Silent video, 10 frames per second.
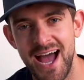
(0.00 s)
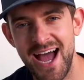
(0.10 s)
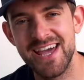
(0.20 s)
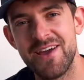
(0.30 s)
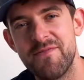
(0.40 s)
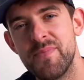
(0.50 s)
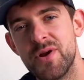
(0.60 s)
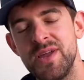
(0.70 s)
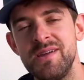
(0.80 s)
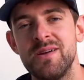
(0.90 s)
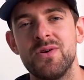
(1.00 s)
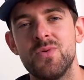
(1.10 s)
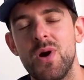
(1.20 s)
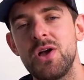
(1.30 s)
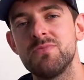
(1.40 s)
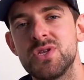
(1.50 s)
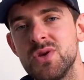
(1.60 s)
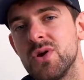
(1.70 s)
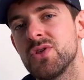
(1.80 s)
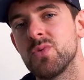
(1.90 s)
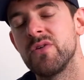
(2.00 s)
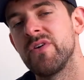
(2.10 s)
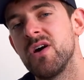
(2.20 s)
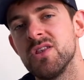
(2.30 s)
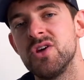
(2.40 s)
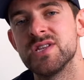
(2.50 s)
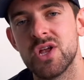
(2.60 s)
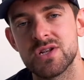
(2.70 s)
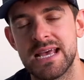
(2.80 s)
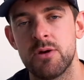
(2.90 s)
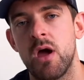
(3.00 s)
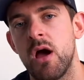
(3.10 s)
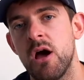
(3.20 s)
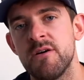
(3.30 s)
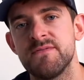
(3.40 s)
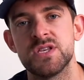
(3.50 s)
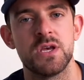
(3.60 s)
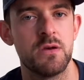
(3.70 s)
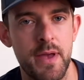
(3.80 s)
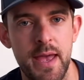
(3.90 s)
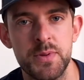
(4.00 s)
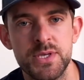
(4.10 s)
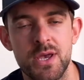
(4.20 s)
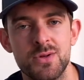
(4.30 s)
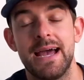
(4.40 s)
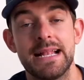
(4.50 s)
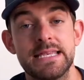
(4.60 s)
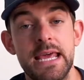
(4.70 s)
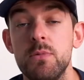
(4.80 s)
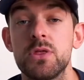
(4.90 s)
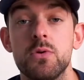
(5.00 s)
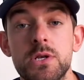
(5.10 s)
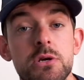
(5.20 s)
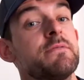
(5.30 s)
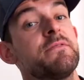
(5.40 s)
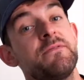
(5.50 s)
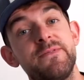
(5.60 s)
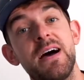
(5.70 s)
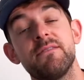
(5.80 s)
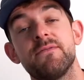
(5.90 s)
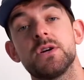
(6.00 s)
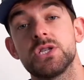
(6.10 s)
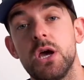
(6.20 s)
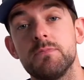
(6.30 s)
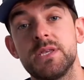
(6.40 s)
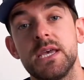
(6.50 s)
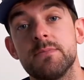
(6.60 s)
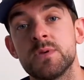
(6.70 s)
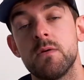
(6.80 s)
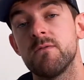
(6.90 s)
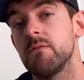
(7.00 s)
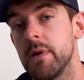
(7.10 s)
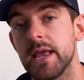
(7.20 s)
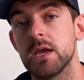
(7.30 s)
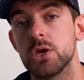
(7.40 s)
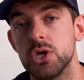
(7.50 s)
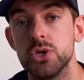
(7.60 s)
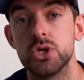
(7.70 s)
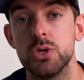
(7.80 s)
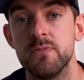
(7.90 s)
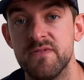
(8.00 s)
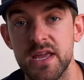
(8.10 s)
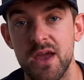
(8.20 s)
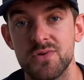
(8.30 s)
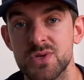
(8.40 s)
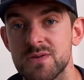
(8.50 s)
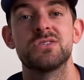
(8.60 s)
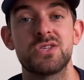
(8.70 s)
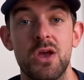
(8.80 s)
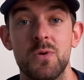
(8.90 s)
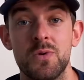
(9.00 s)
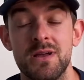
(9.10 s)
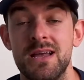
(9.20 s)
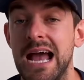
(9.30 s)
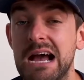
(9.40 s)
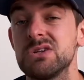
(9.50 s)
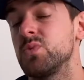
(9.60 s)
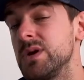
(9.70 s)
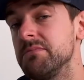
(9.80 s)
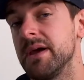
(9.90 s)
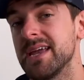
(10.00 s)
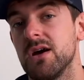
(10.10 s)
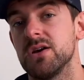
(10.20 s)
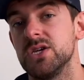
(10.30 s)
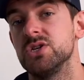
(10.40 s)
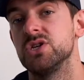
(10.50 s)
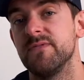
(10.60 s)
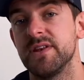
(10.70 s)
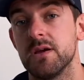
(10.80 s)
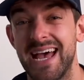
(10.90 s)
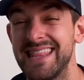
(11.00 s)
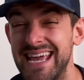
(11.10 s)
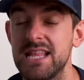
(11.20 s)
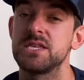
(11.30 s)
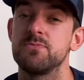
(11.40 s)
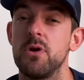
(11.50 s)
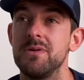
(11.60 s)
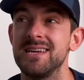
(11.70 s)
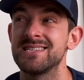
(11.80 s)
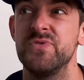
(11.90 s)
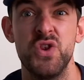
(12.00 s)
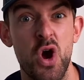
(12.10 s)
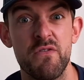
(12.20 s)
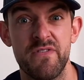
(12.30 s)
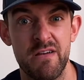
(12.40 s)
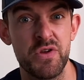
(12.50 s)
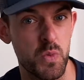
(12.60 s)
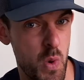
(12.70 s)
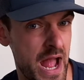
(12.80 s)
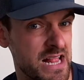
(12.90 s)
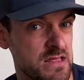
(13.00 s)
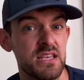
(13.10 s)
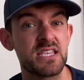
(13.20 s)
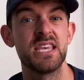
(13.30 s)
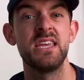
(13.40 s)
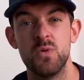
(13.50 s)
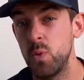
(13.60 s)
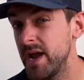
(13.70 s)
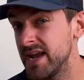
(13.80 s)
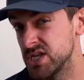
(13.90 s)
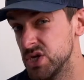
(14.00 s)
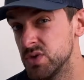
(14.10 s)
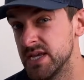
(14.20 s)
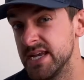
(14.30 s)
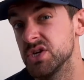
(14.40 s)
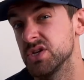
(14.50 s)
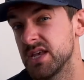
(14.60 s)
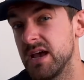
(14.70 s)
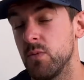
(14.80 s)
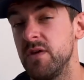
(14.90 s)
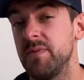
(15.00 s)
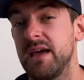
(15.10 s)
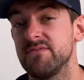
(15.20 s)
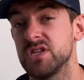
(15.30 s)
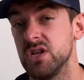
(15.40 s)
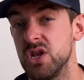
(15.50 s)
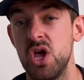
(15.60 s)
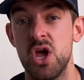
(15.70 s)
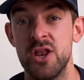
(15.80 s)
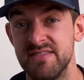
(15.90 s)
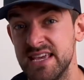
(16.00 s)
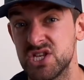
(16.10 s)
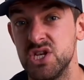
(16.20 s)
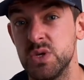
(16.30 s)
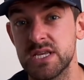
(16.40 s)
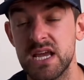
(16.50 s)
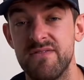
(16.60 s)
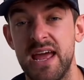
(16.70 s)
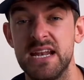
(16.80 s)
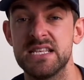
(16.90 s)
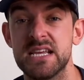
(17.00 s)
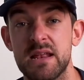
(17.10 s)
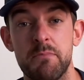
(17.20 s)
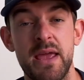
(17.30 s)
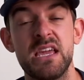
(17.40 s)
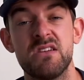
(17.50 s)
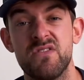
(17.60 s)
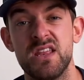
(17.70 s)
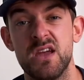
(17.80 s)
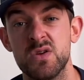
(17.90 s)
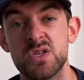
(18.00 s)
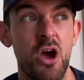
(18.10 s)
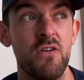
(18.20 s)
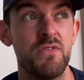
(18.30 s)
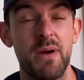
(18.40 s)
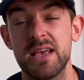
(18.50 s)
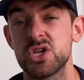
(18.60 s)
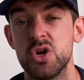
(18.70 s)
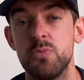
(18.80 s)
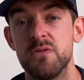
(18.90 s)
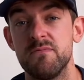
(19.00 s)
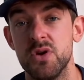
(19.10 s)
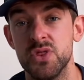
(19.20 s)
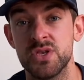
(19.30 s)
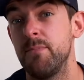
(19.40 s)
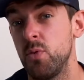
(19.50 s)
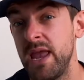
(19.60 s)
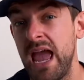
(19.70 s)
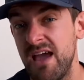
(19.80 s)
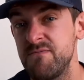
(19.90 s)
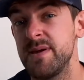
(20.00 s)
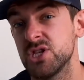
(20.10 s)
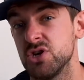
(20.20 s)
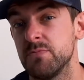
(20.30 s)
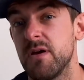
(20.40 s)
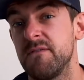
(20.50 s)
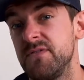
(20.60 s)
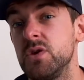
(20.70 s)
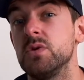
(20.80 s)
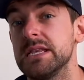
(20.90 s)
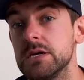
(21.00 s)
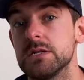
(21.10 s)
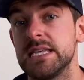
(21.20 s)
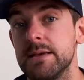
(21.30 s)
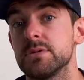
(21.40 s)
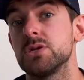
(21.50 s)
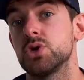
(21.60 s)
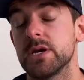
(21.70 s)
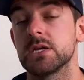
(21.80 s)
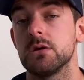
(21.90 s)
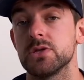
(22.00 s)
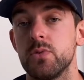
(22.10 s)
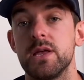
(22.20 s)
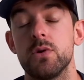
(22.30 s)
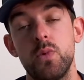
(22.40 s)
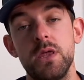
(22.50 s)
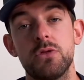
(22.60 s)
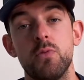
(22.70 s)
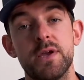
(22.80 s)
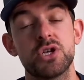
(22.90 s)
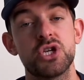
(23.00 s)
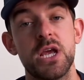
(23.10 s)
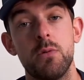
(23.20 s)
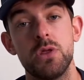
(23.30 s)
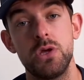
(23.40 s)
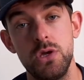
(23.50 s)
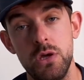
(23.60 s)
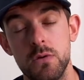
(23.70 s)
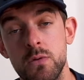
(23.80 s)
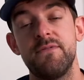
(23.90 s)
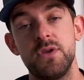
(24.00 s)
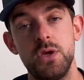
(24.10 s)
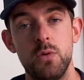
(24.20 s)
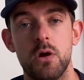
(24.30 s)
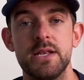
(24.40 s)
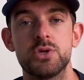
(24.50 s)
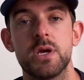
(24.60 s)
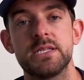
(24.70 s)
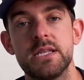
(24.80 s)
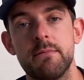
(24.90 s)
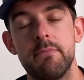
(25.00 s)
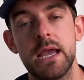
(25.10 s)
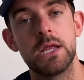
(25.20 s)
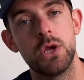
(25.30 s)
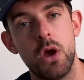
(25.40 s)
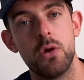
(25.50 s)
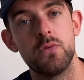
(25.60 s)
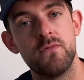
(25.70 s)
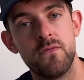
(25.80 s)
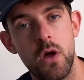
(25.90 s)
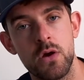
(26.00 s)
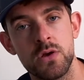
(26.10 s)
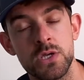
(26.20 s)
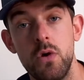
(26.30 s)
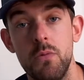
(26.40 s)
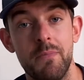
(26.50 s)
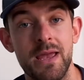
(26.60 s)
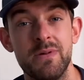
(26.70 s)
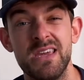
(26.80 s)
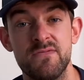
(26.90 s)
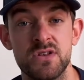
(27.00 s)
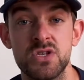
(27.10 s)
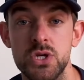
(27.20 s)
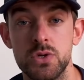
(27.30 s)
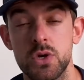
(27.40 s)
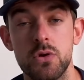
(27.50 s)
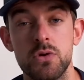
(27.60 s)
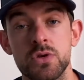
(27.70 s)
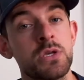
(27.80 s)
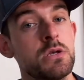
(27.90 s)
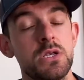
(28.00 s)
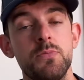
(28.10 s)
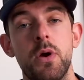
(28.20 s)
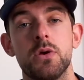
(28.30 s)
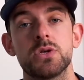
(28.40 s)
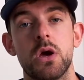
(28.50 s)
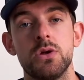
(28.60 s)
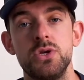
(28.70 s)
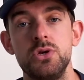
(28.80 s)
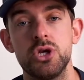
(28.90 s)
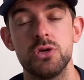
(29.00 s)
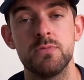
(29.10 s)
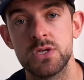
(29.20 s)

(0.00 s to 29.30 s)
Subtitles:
Hi there everybody, welcome to another one of our Learning Lockdown half-term episodes, and today we thought we'd look at 5 of our top tips for making YouTube videos. So, how do we make our YouTube videos? And the answer probably is not very well. You see, we're 2 teachers and we've been having to learn this new skill of editing and making videos over the past couple of months, but we have picked up a few little tips and tricks along the way that we thought we could share with you if you are interested in making your own vlogs or maybe even tutorials to post on YouTube.